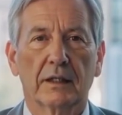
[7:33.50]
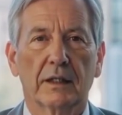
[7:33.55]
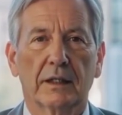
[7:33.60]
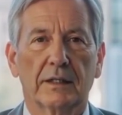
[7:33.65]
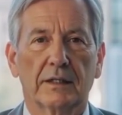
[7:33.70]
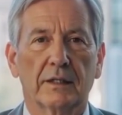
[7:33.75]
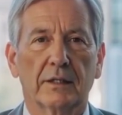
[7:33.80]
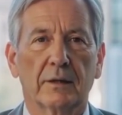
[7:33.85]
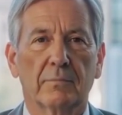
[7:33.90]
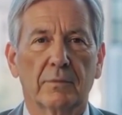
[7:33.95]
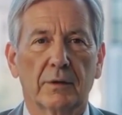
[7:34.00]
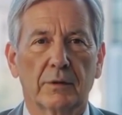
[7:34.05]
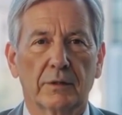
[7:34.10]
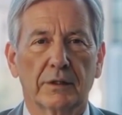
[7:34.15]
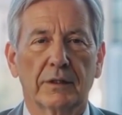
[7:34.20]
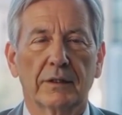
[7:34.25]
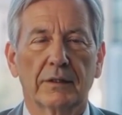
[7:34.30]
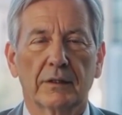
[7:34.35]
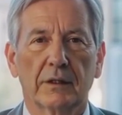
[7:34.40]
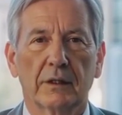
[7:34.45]
In
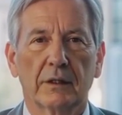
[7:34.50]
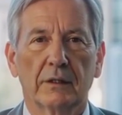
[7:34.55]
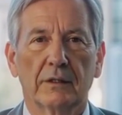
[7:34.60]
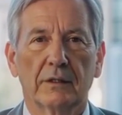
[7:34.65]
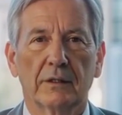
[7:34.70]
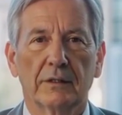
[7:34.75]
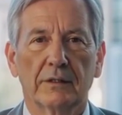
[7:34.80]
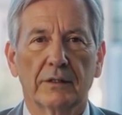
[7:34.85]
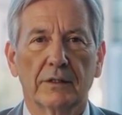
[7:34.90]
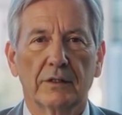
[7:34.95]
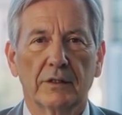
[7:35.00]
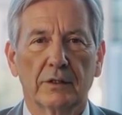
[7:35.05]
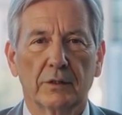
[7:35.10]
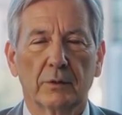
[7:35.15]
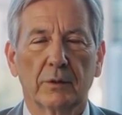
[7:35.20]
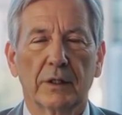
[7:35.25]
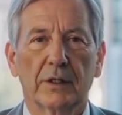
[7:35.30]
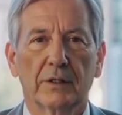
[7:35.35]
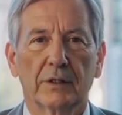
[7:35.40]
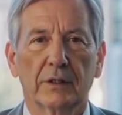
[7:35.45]
summary, the
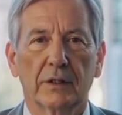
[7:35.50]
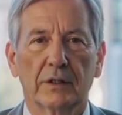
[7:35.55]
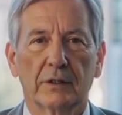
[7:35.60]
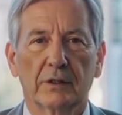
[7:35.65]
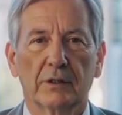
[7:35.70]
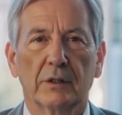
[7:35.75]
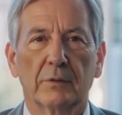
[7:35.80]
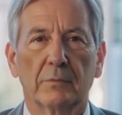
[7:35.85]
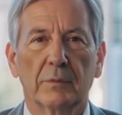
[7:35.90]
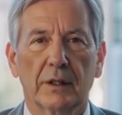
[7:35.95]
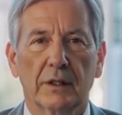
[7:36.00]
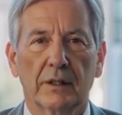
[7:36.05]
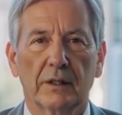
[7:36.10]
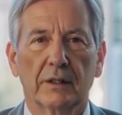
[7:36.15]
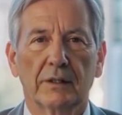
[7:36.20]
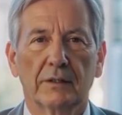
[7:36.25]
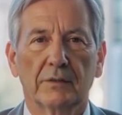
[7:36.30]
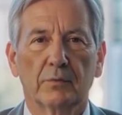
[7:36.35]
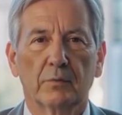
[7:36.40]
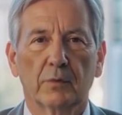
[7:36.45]
situation in Cuba
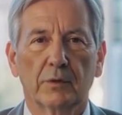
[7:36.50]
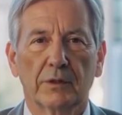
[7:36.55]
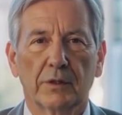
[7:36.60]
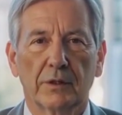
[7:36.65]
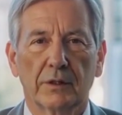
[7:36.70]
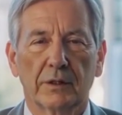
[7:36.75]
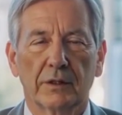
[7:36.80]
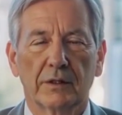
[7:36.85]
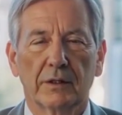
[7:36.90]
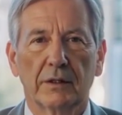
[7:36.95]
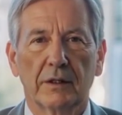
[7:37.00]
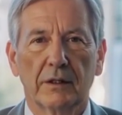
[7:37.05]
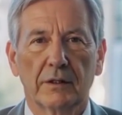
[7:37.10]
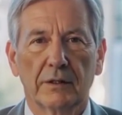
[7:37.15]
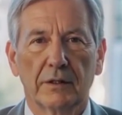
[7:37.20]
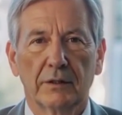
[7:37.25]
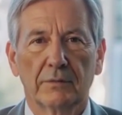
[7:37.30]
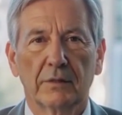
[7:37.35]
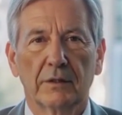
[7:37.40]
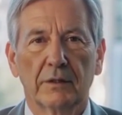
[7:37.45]
is worsening.
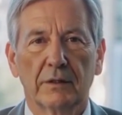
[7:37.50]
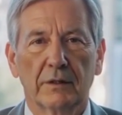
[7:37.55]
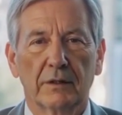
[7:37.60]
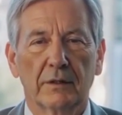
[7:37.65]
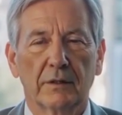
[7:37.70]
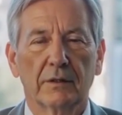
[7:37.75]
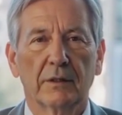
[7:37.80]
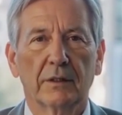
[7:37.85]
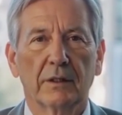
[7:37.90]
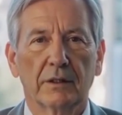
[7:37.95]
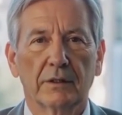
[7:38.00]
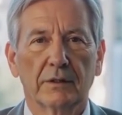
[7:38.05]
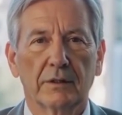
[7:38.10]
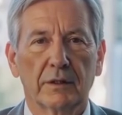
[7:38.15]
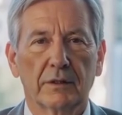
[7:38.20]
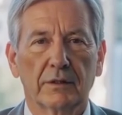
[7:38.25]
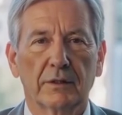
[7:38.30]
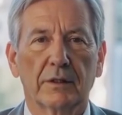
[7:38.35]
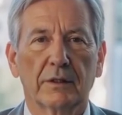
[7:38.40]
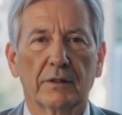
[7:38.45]
The
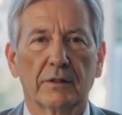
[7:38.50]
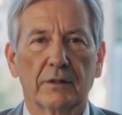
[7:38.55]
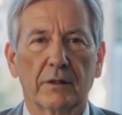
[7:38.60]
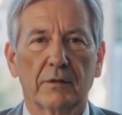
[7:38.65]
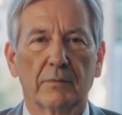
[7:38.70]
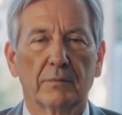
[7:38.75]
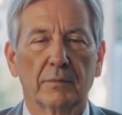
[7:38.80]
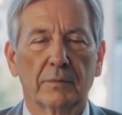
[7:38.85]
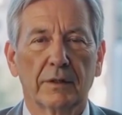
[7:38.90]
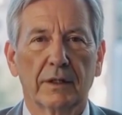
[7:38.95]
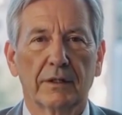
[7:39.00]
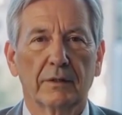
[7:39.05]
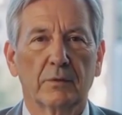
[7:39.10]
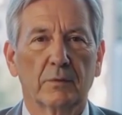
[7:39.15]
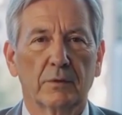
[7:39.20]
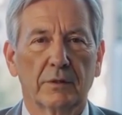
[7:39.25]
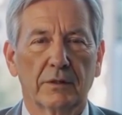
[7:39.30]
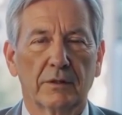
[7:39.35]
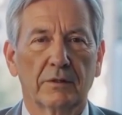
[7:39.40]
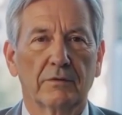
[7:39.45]
country is grappling
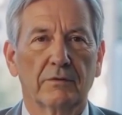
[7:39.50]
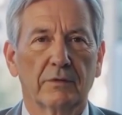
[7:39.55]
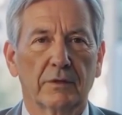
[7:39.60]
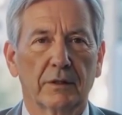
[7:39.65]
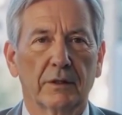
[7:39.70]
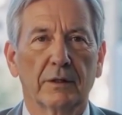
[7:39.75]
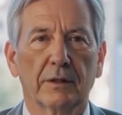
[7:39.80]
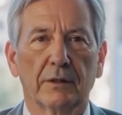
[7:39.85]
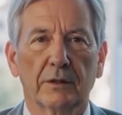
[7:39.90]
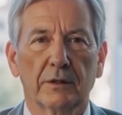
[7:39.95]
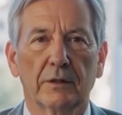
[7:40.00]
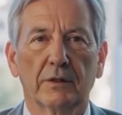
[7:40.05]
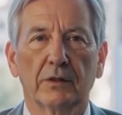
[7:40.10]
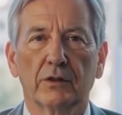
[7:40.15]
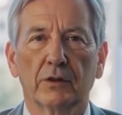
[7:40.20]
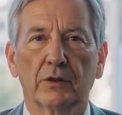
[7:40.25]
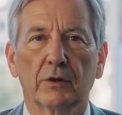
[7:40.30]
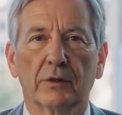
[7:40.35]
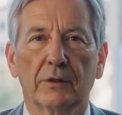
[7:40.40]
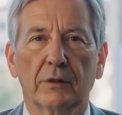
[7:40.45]
with severe energy
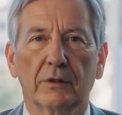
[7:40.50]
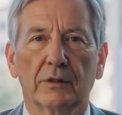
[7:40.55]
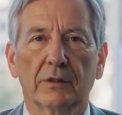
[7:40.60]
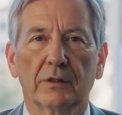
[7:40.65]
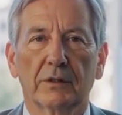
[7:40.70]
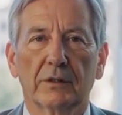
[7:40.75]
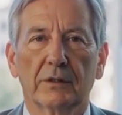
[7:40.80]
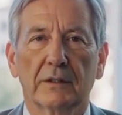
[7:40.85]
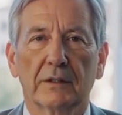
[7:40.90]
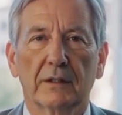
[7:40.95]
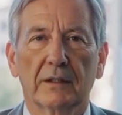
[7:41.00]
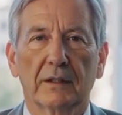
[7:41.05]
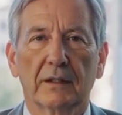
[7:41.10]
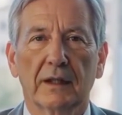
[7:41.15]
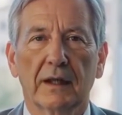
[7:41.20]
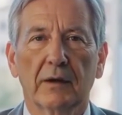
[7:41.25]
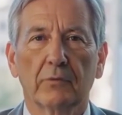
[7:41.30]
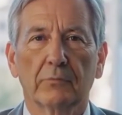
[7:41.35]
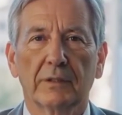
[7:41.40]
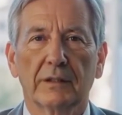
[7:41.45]
shortages,
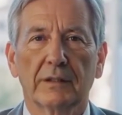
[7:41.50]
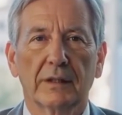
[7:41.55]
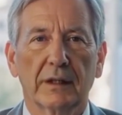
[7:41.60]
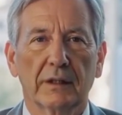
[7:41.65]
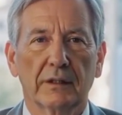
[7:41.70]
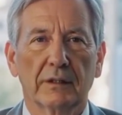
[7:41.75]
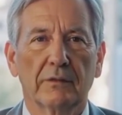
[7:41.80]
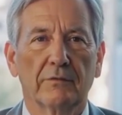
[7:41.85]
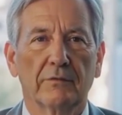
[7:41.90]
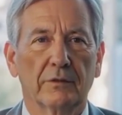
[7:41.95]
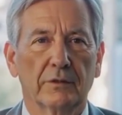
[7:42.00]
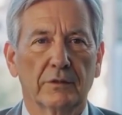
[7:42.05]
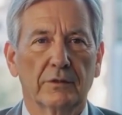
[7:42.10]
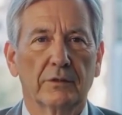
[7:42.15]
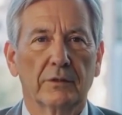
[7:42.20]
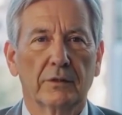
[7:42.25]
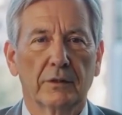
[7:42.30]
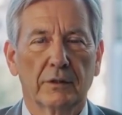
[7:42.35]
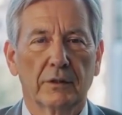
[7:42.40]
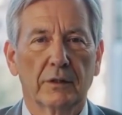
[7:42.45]
outdated
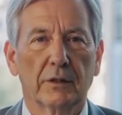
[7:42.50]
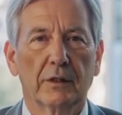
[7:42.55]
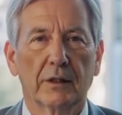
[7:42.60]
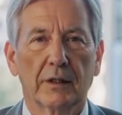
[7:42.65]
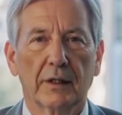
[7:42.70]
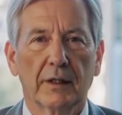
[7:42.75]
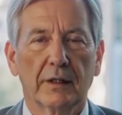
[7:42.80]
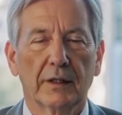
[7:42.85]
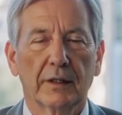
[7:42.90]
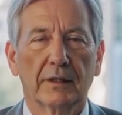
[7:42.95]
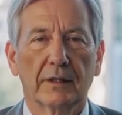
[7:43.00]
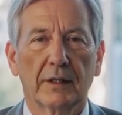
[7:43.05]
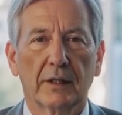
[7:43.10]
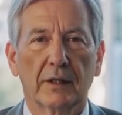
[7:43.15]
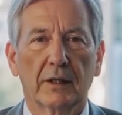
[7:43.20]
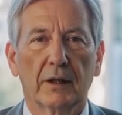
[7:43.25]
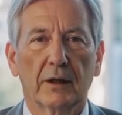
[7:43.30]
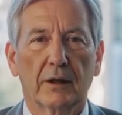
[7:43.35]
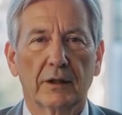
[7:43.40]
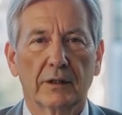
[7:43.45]
infrastructure, and the
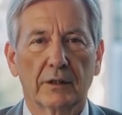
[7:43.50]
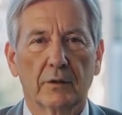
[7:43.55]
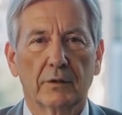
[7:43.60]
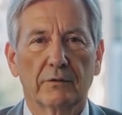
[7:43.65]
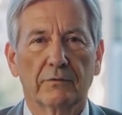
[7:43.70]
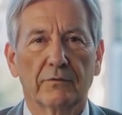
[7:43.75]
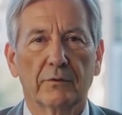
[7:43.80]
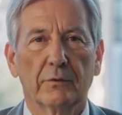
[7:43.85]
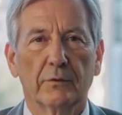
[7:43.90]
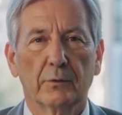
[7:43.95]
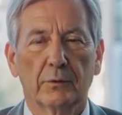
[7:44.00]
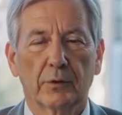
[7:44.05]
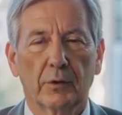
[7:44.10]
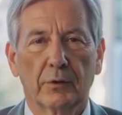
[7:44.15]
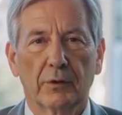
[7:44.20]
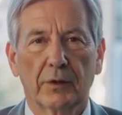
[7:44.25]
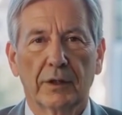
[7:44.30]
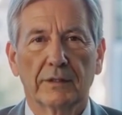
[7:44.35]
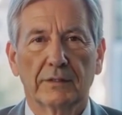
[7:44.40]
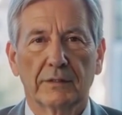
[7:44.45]
ongoing fuel
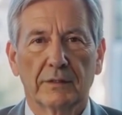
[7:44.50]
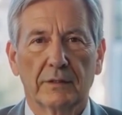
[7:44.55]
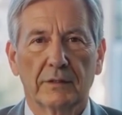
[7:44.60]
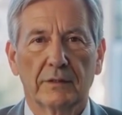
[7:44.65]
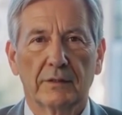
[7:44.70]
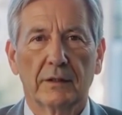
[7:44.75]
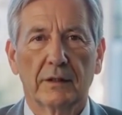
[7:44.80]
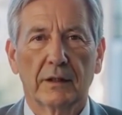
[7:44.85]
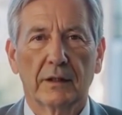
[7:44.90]
crisis.